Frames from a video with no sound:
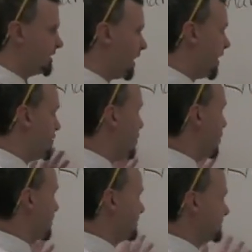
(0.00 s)

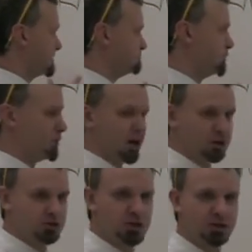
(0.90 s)
Anarculus
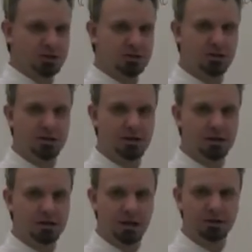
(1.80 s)
productions.
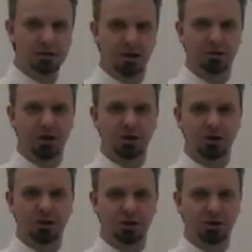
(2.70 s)
Dun dun dun
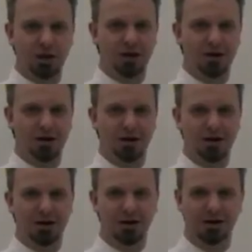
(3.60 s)
dun dun
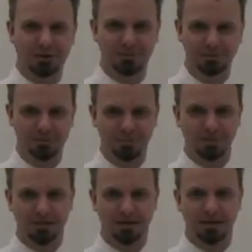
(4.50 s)
dun!
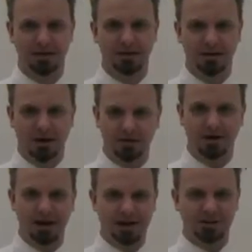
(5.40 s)

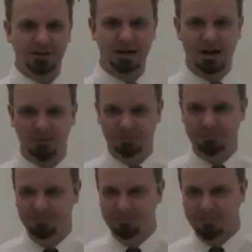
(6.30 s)
Alright, so
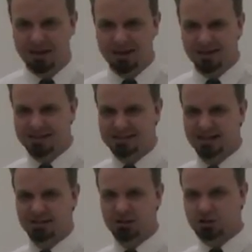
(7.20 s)
let's
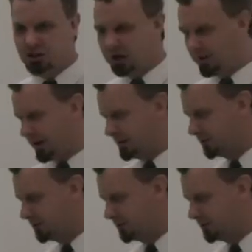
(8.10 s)
get this show on the